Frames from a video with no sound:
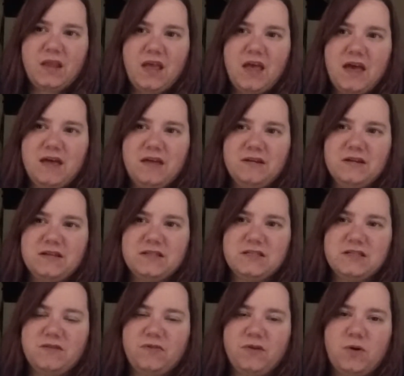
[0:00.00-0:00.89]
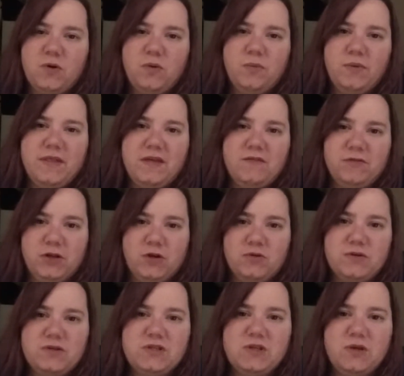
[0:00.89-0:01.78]
And it's difficult when they've
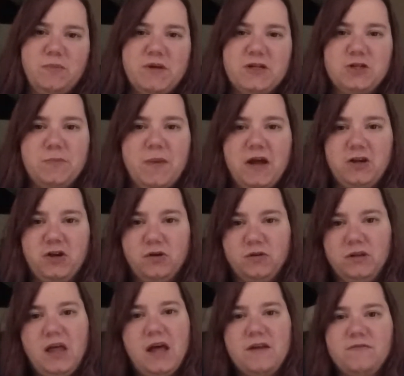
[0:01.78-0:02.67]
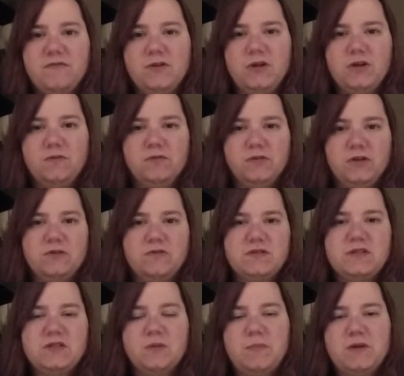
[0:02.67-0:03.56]
learned so much about your life and you've
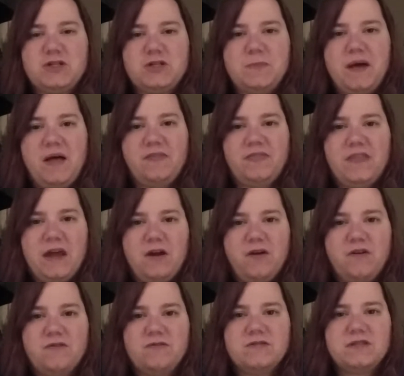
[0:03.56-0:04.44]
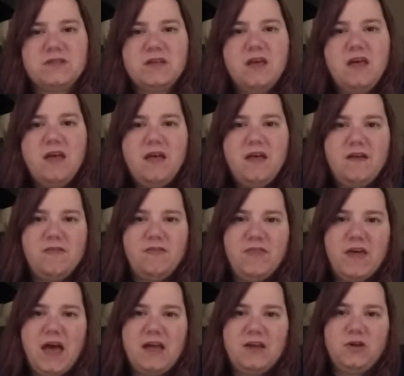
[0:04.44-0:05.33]
learned so much about theirs
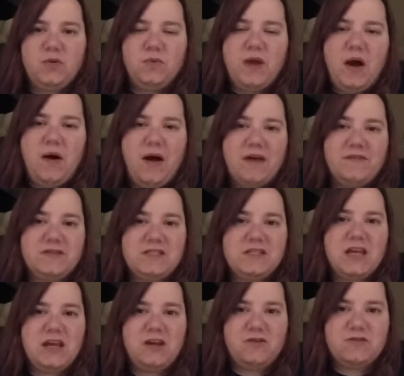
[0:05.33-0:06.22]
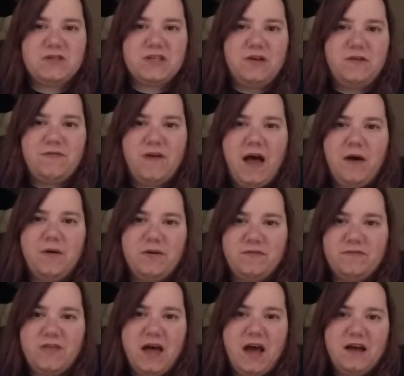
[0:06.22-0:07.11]
that you now have to take yourself out
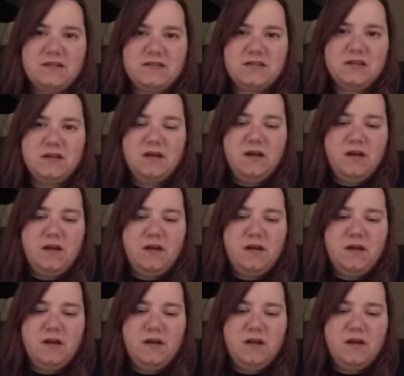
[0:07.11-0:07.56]
of that.